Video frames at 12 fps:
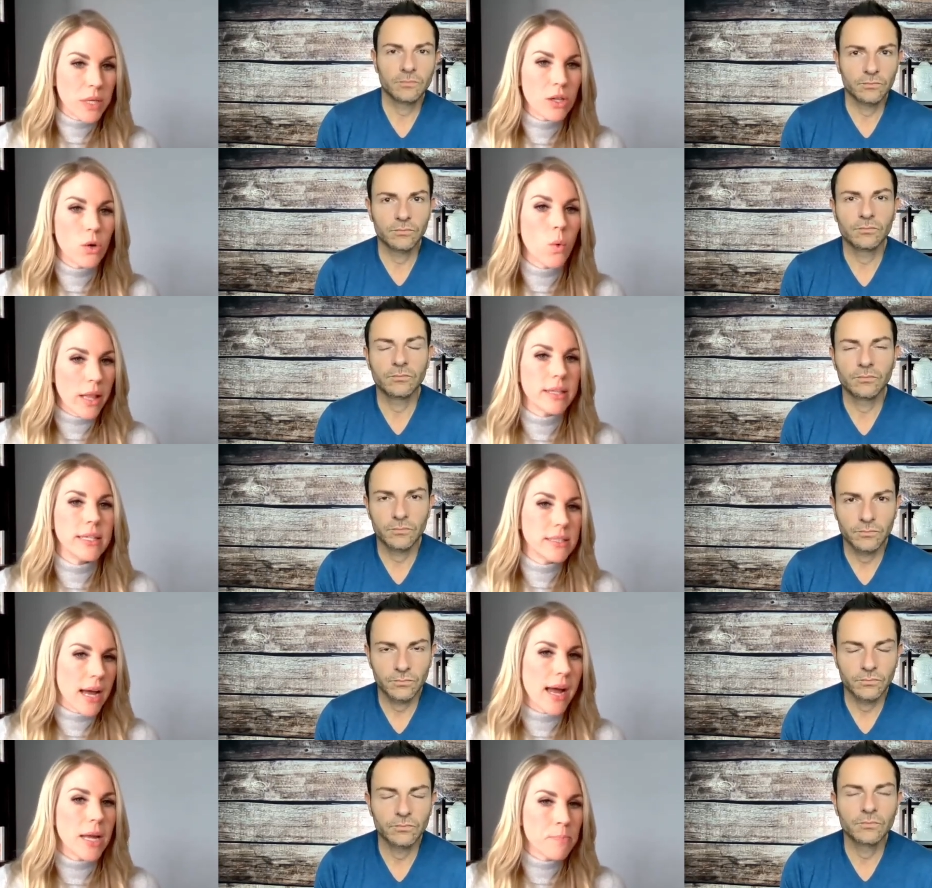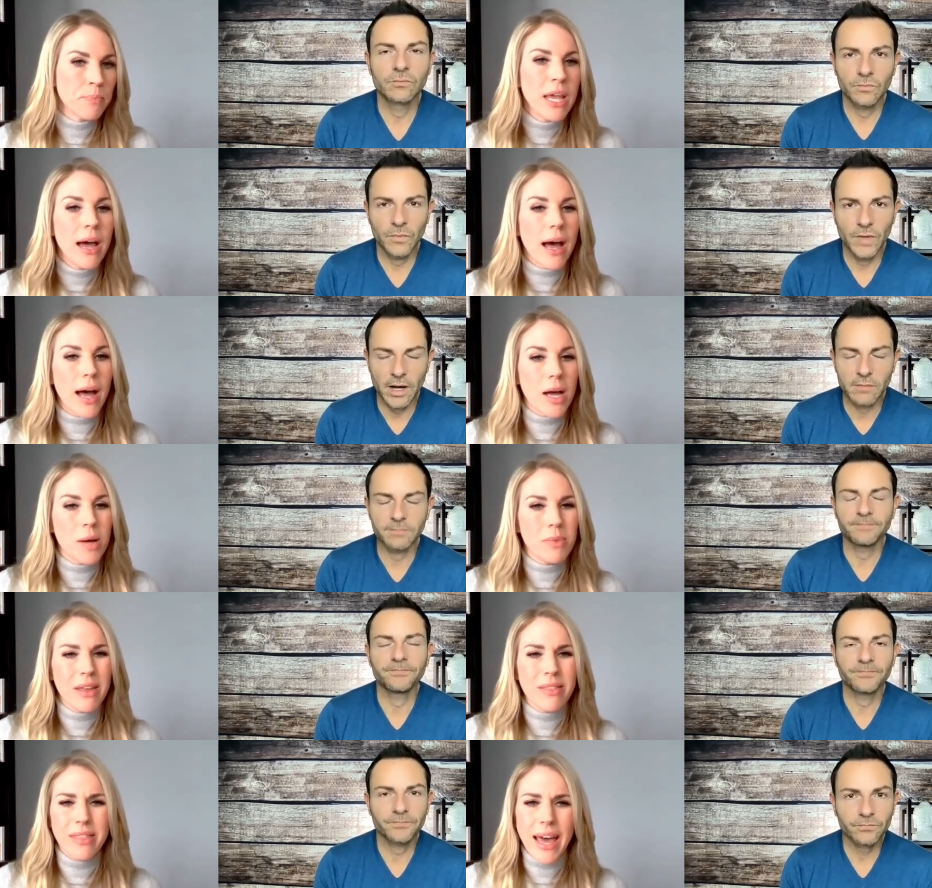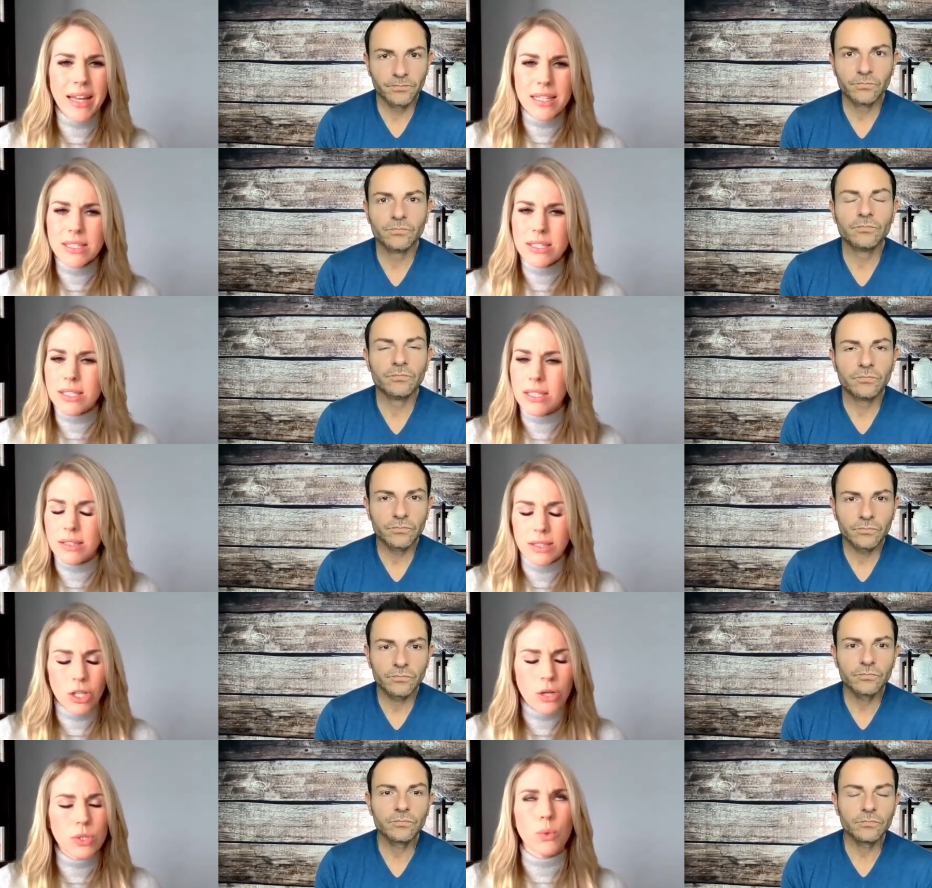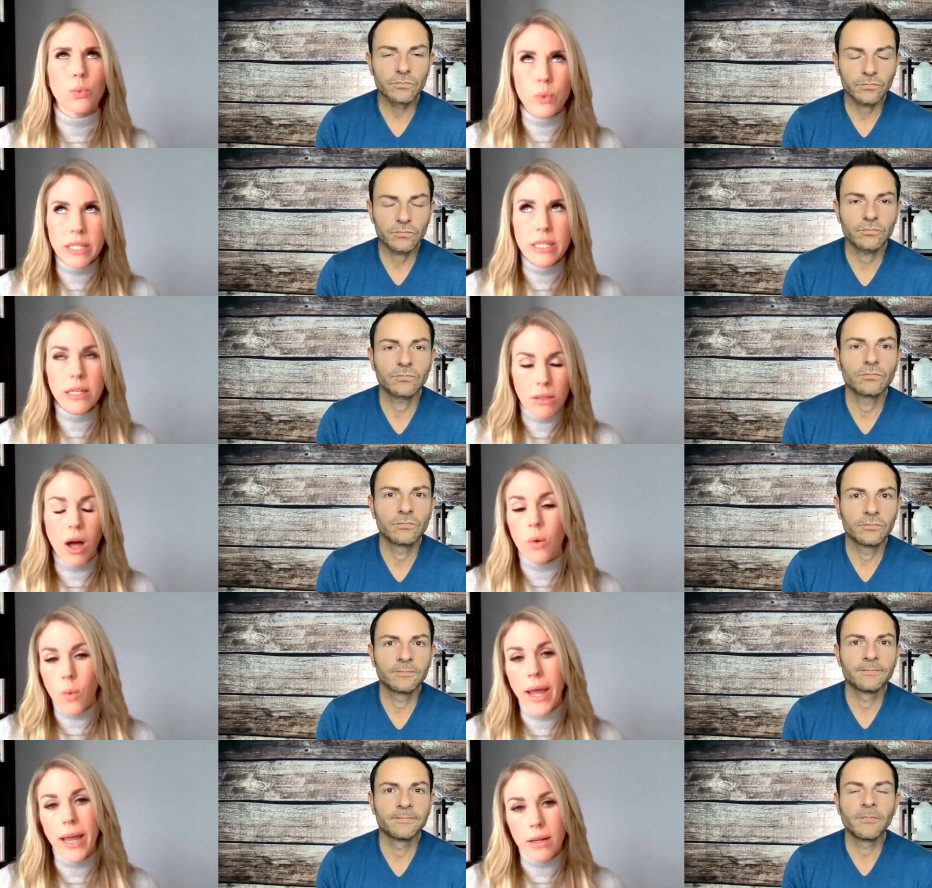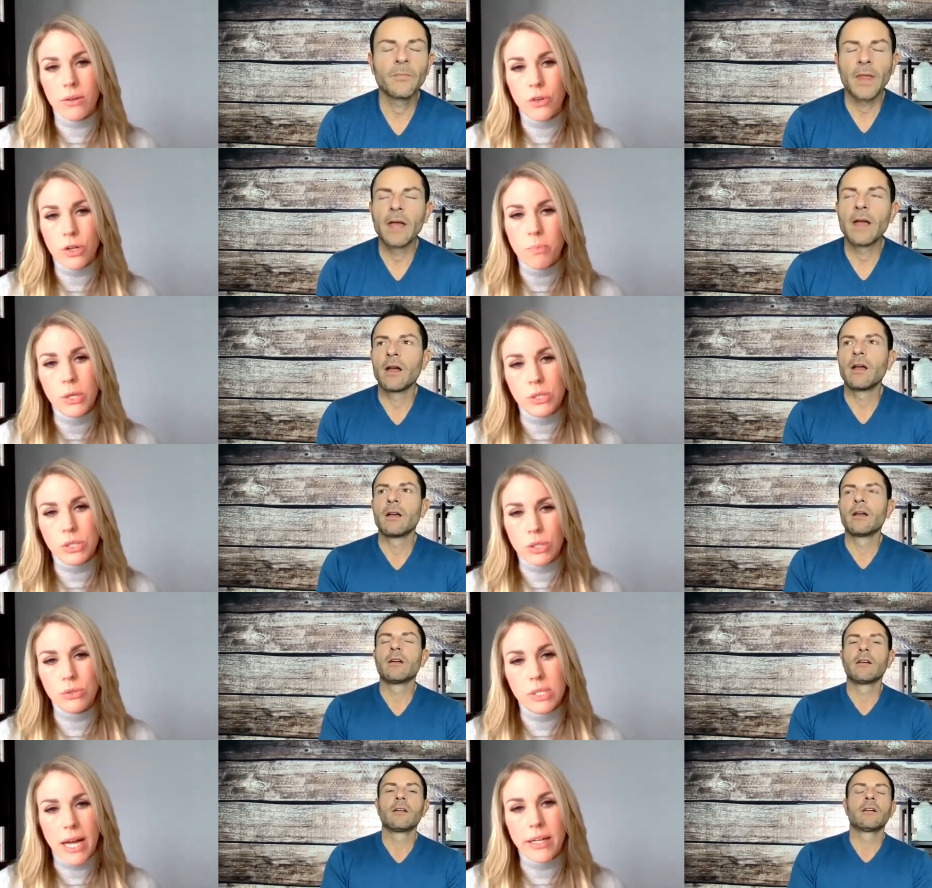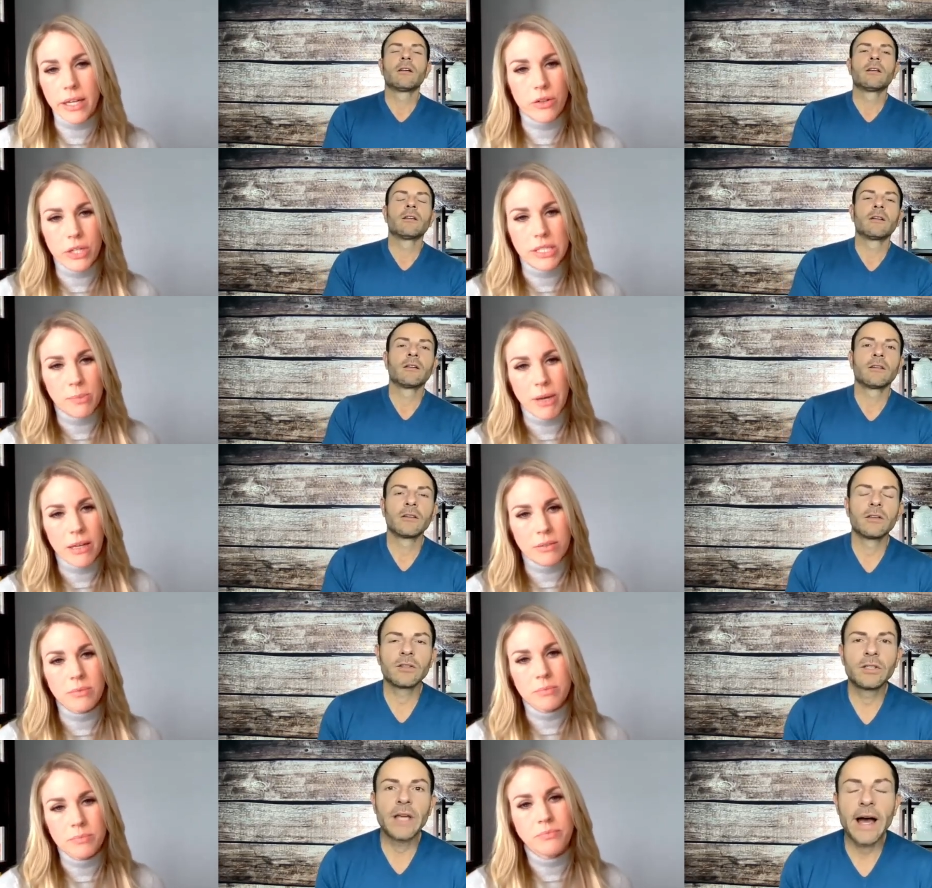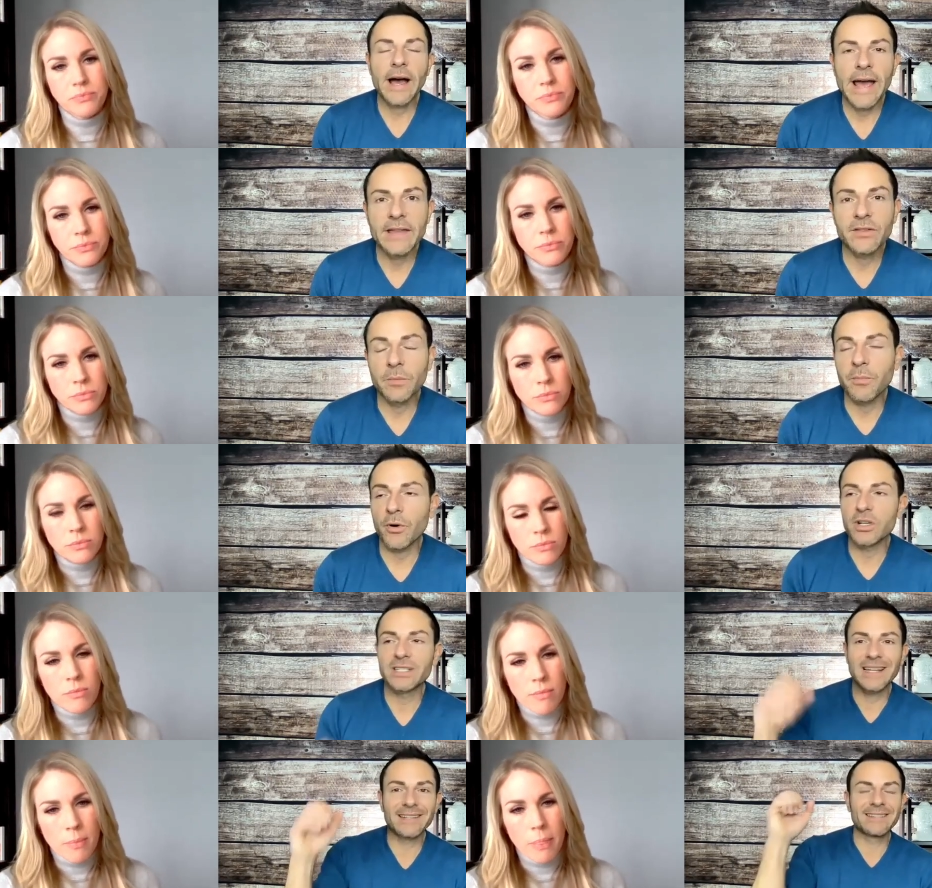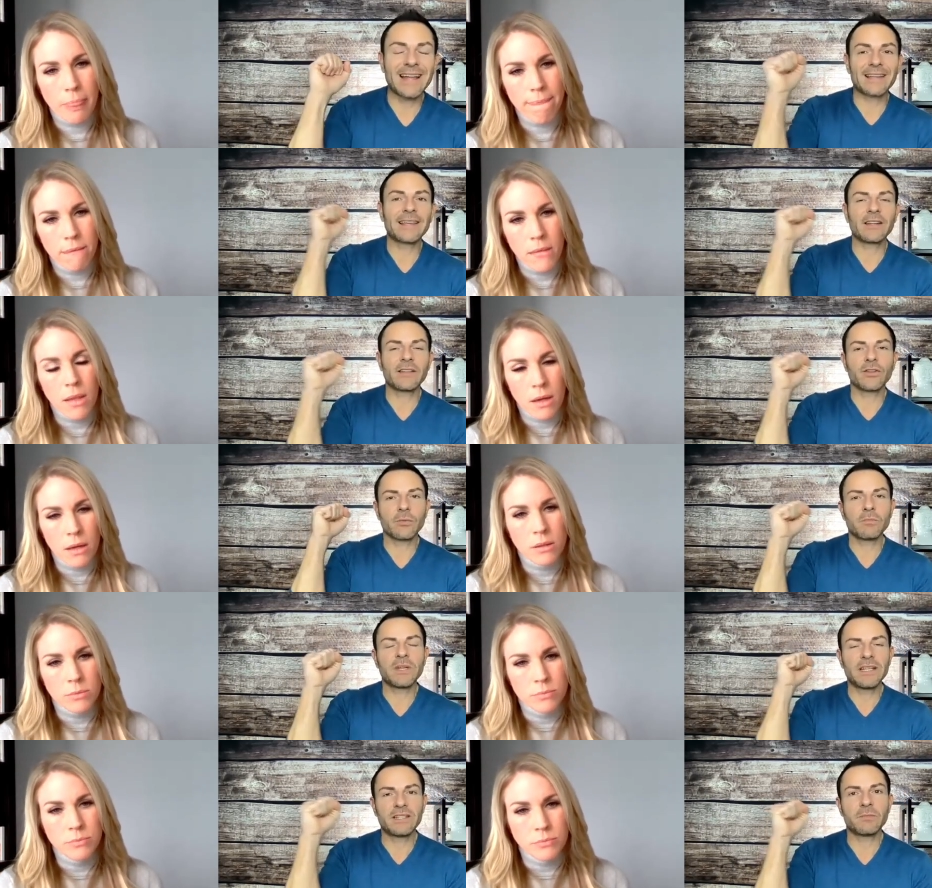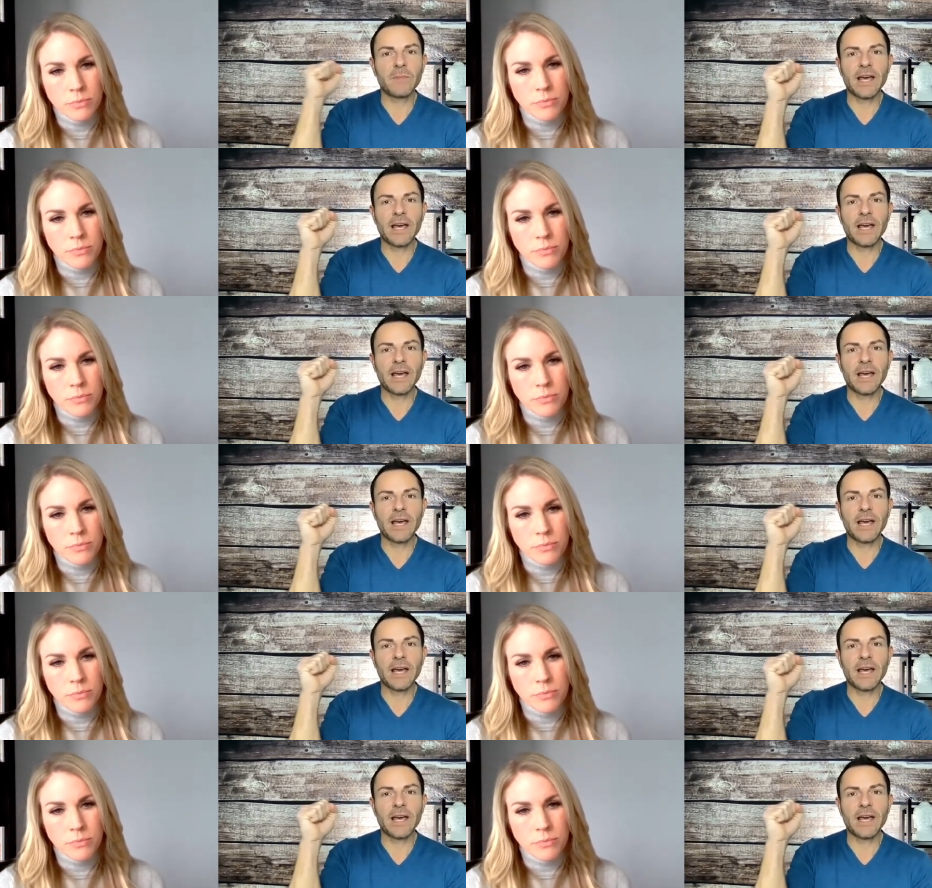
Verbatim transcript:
Speaker 1: quality time um, that is goes a really long way for the person who's not getting their needs met.
Speaker 2: Yeah, and the person that's not getting their needs